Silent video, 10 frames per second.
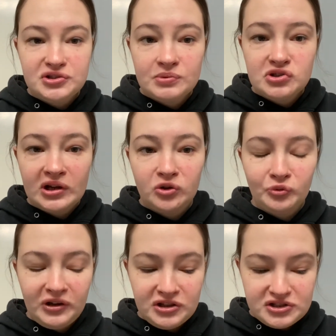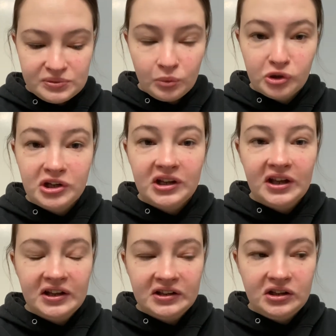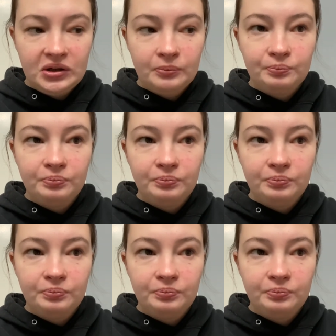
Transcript: Michelle read this morning, and